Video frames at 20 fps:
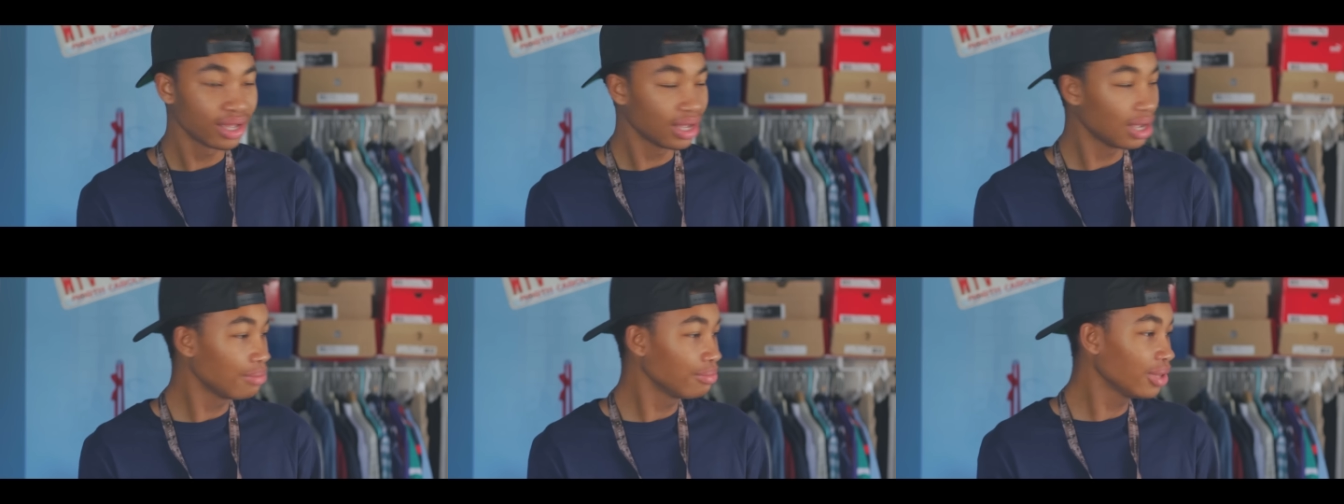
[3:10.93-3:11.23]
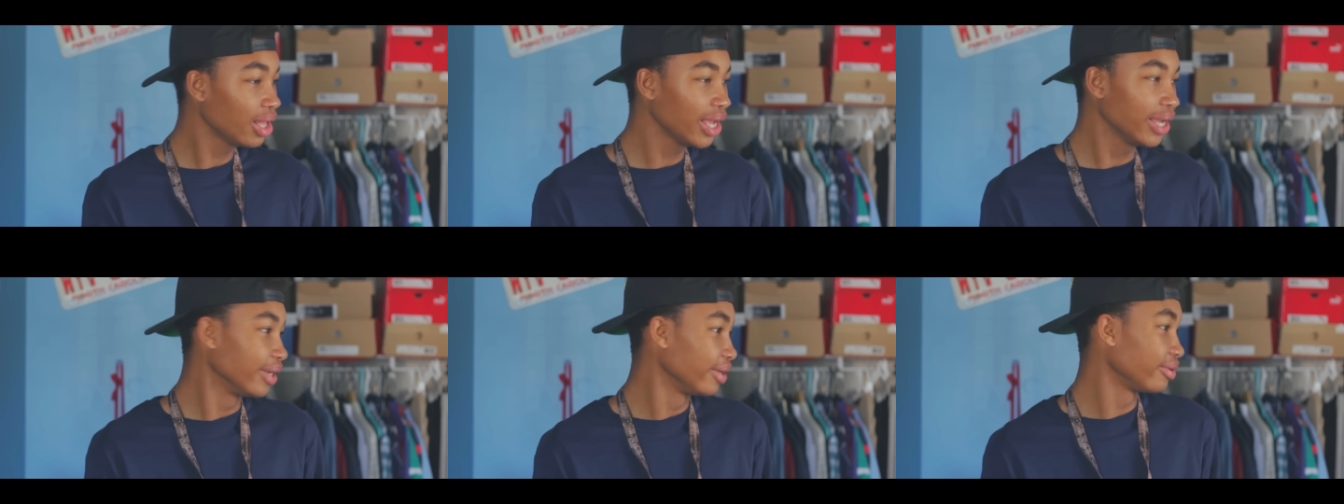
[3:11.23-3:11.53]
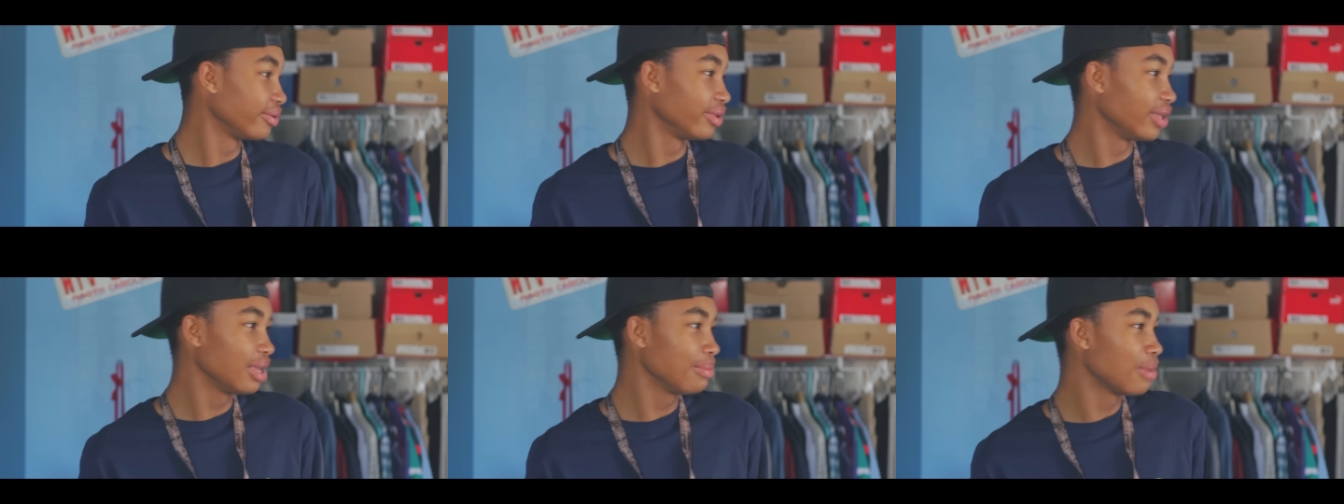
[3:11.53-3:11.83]
I'm like,
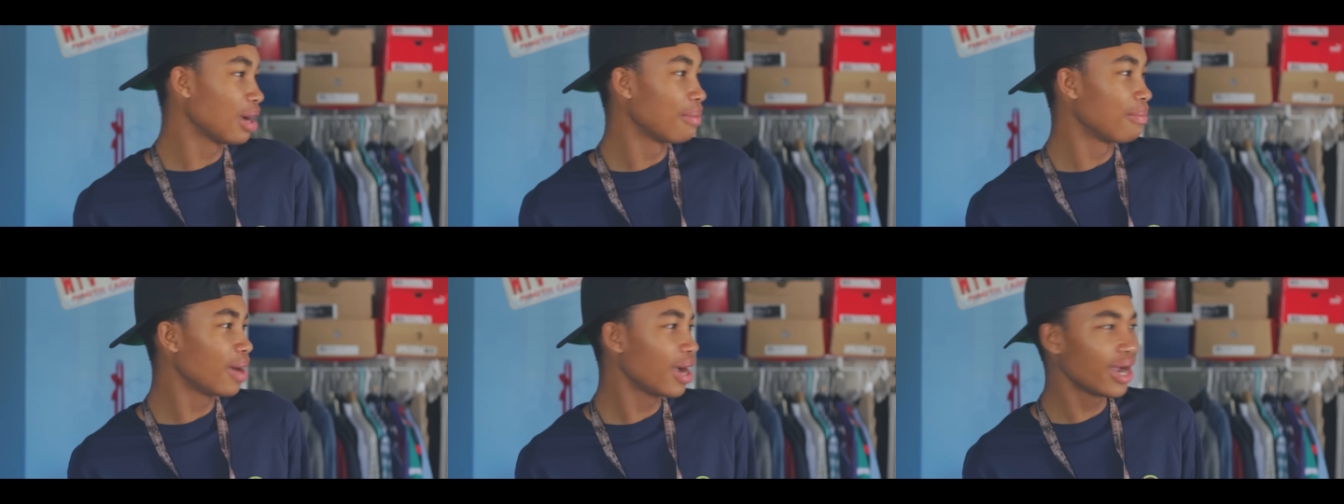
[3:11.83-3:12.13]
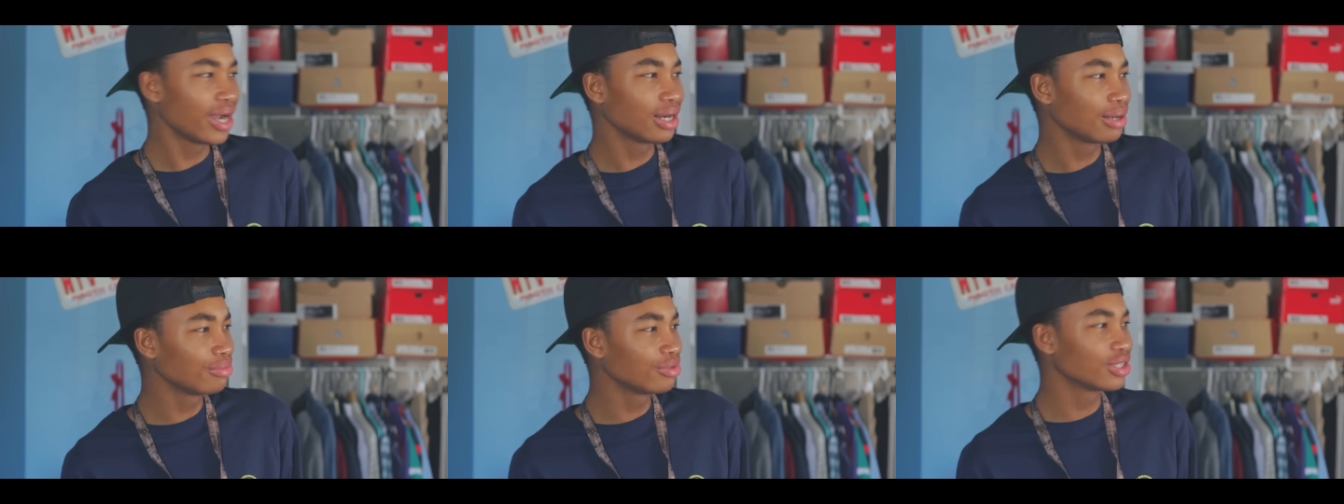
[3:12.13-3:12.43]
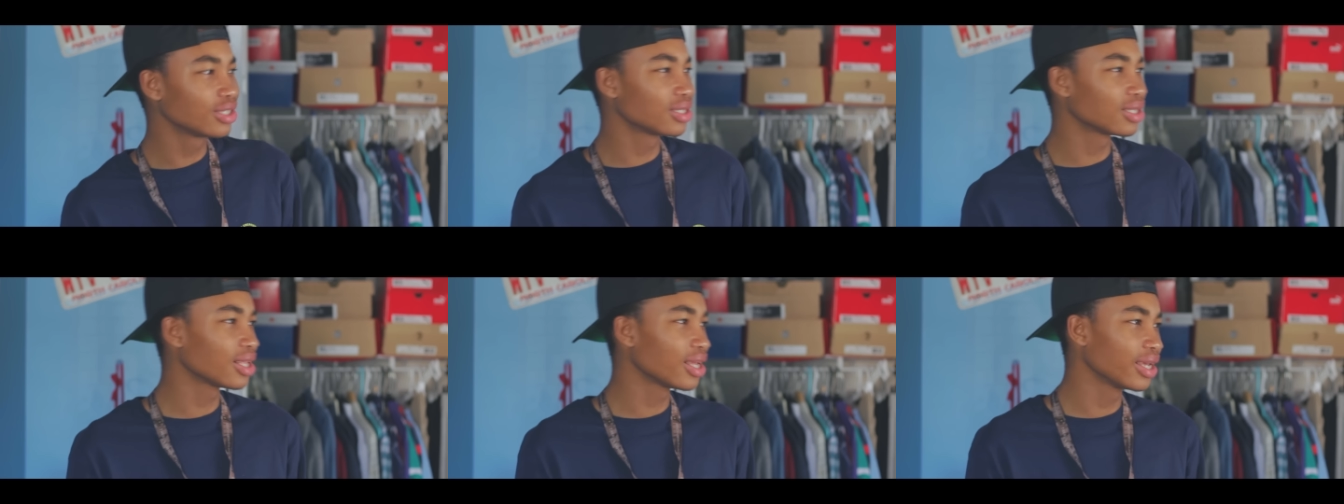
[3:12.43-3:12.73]
in my mind, I'm
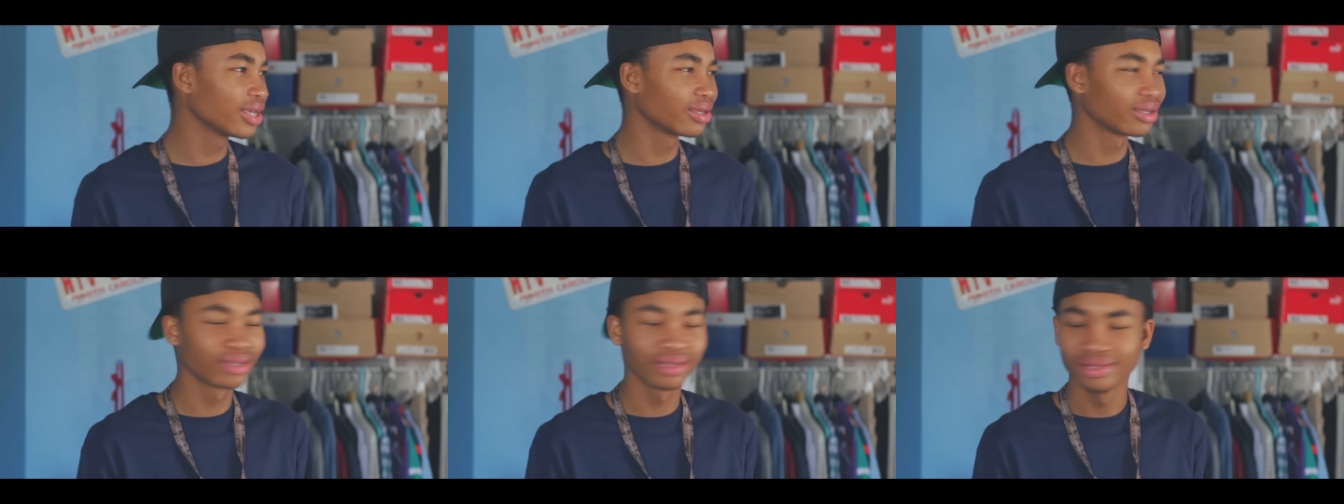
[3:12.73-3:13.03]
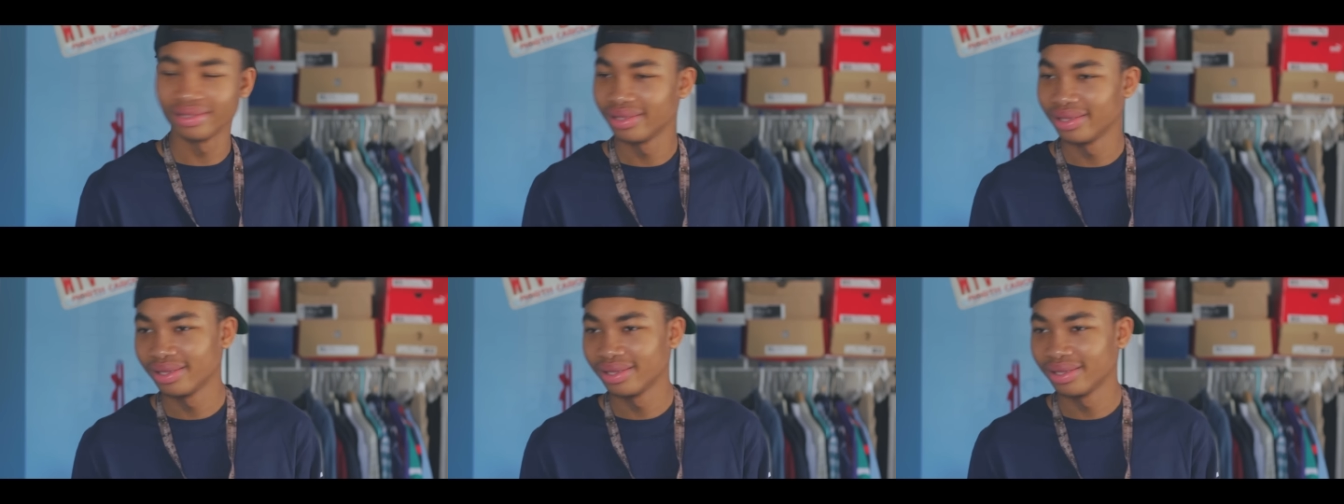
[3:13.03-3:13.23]
just like,